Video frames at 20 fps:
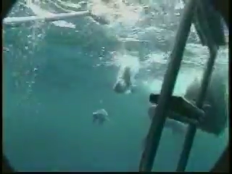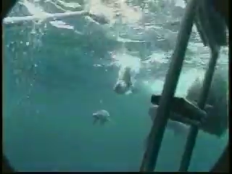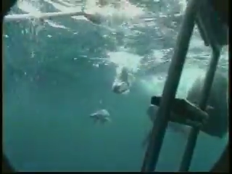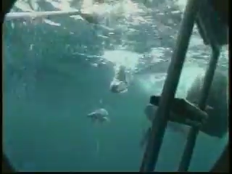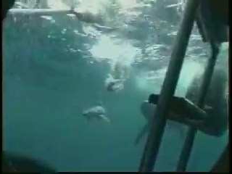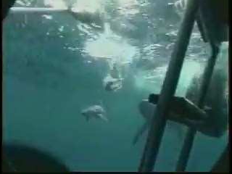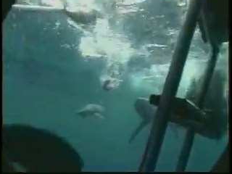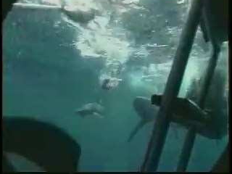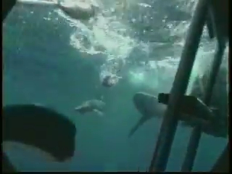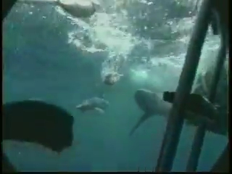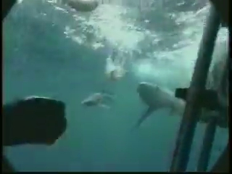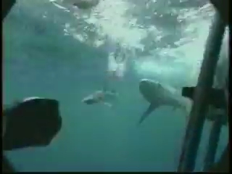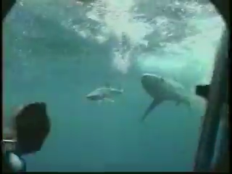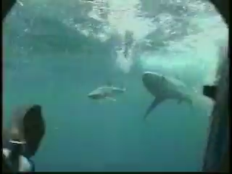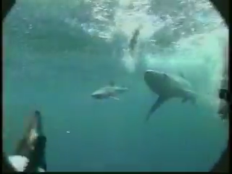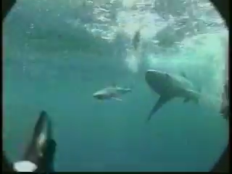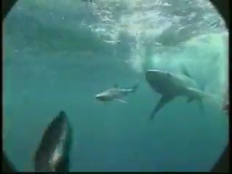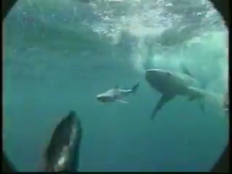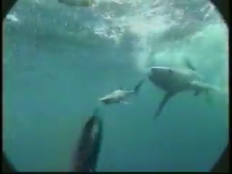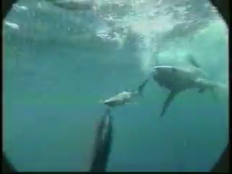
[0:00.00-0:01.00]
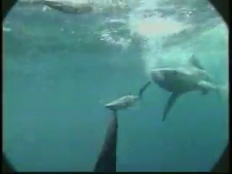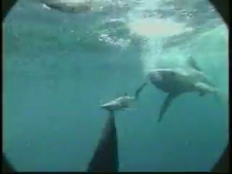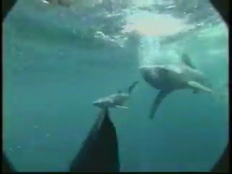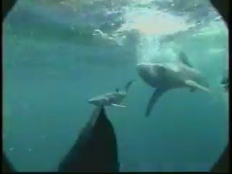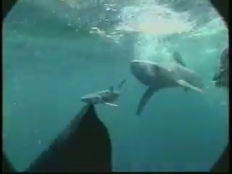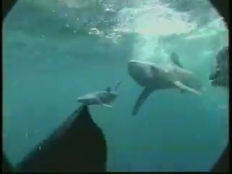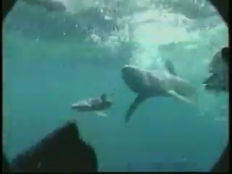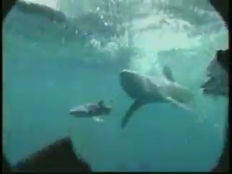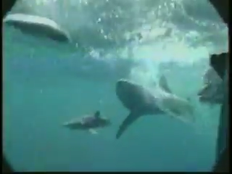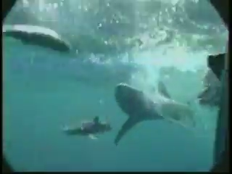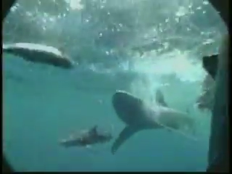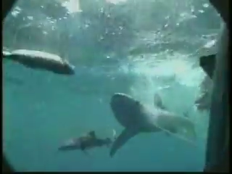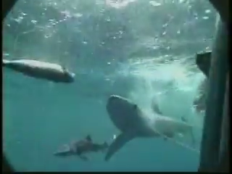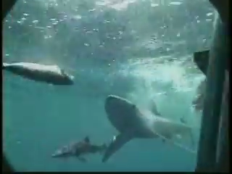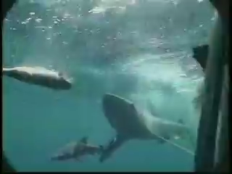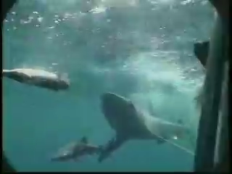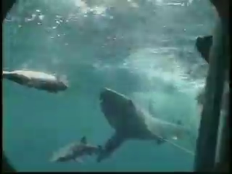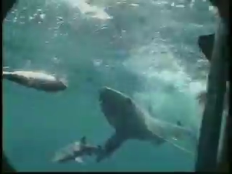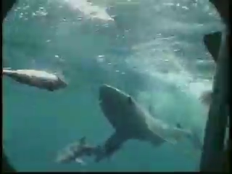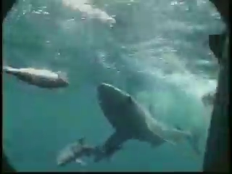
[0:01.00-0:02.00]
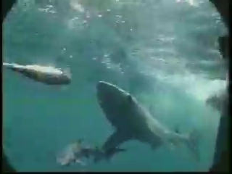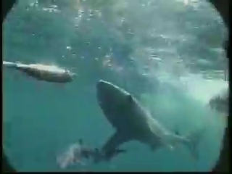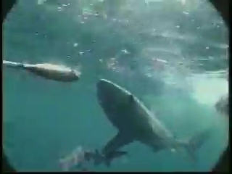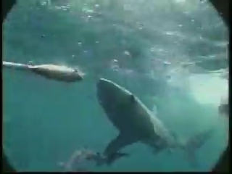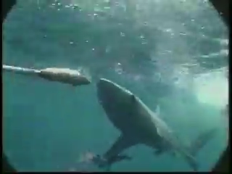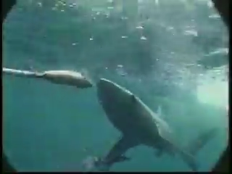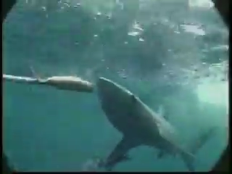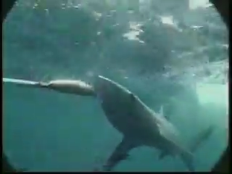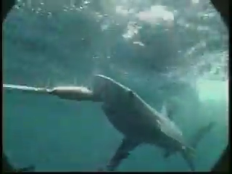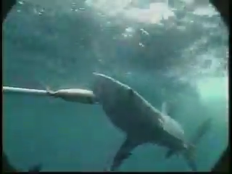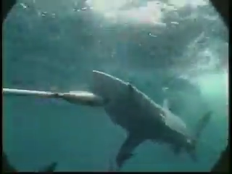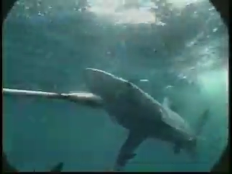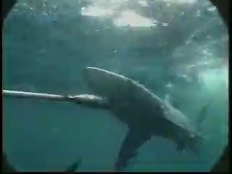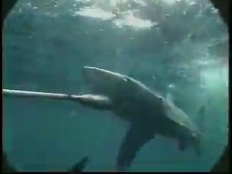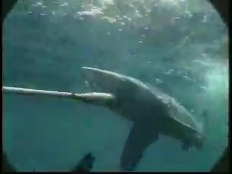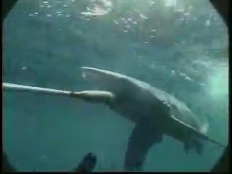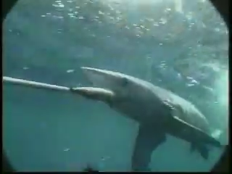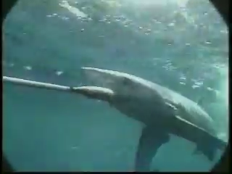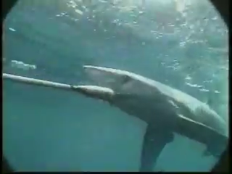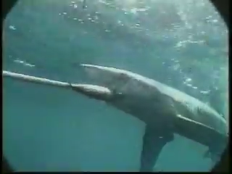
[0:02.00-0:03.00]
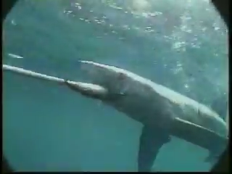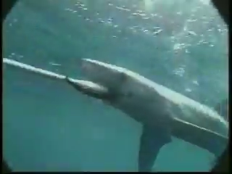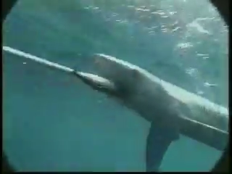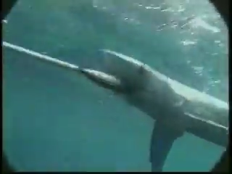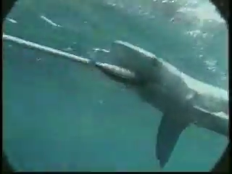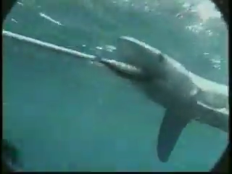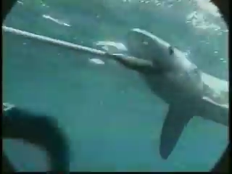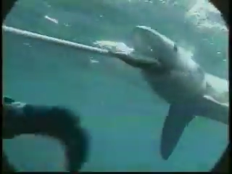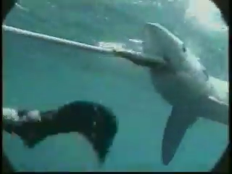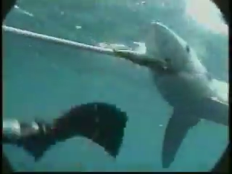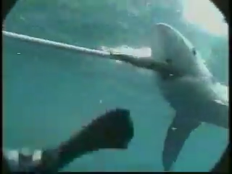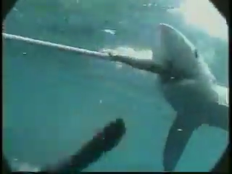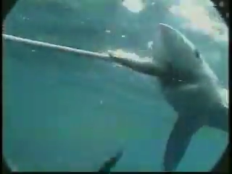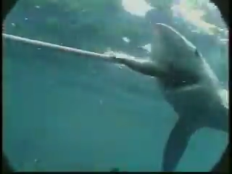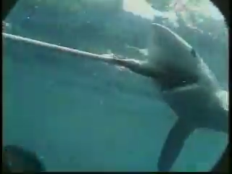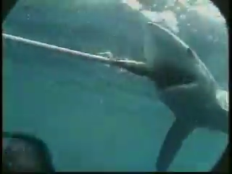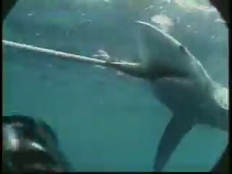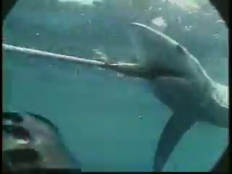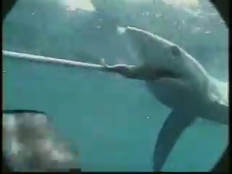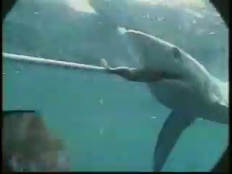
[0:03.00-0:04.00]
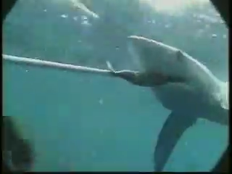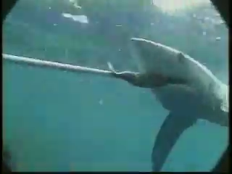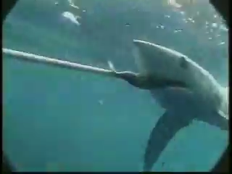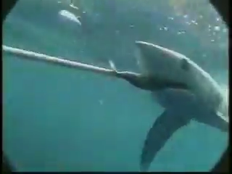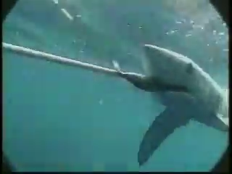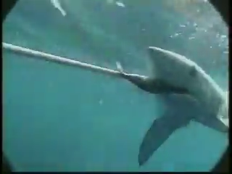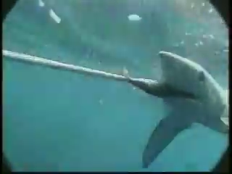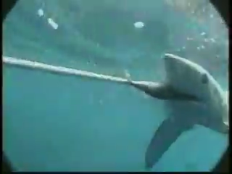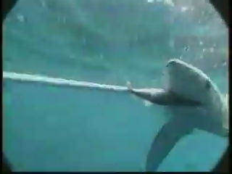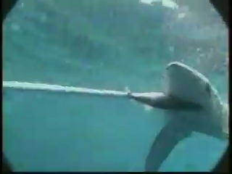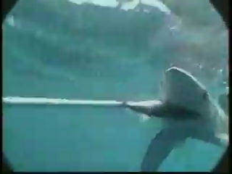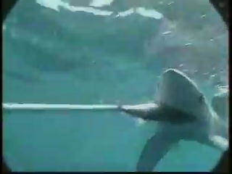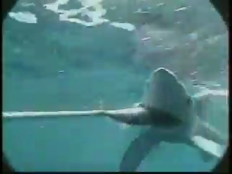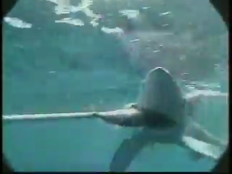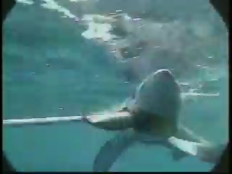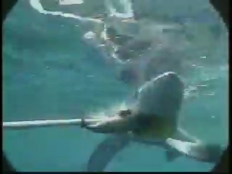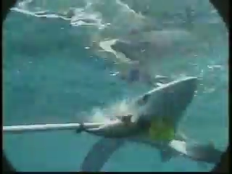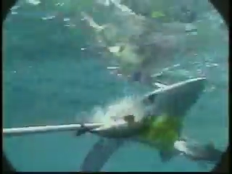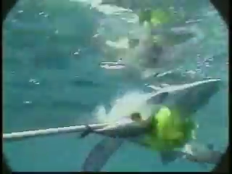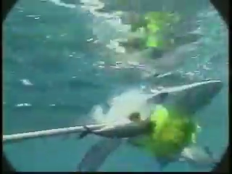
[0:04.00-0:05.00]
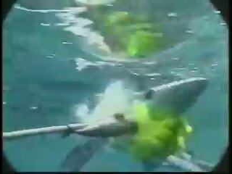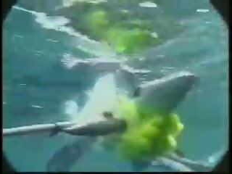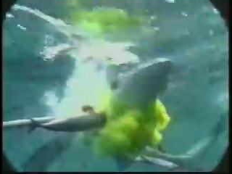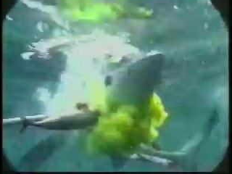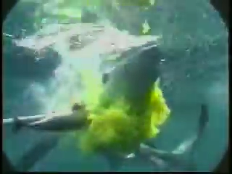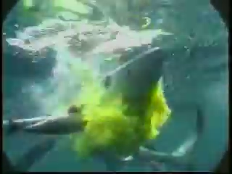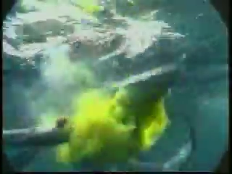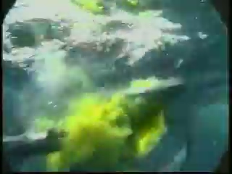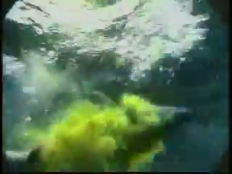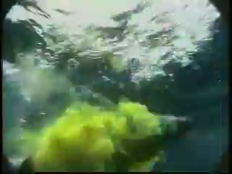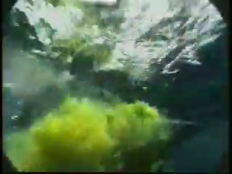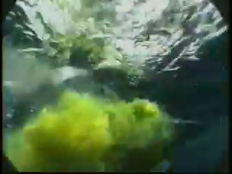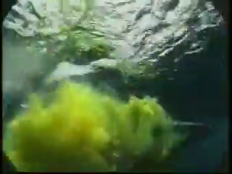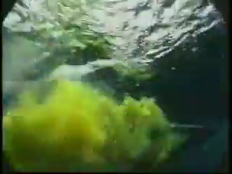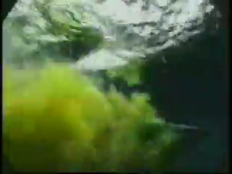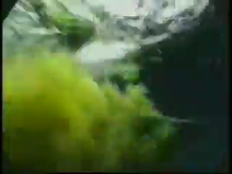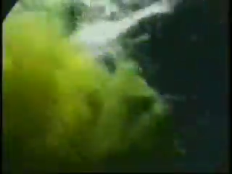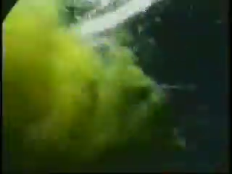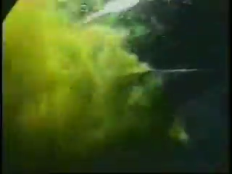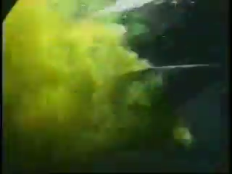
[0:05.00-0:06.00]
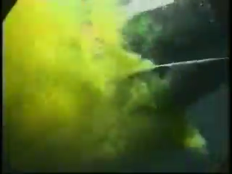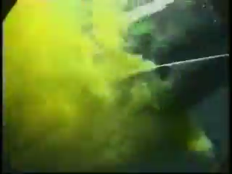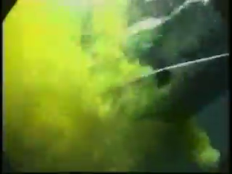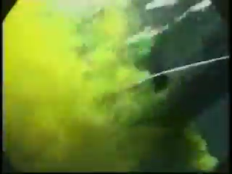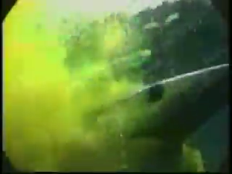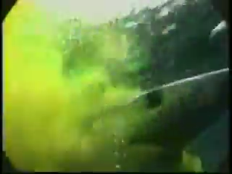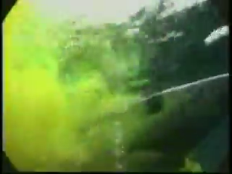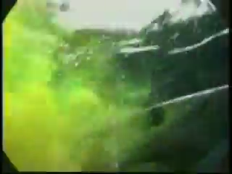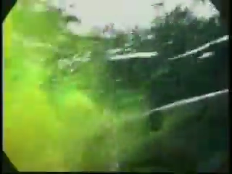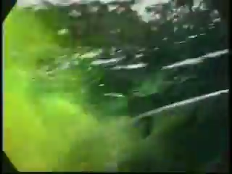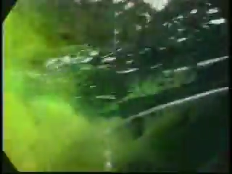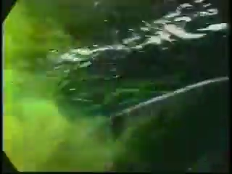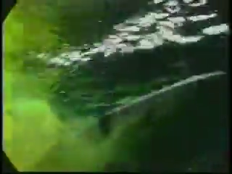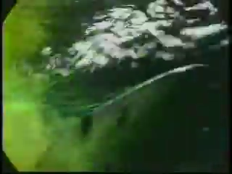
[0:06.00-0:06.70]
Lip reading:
[unreadable: no face in view]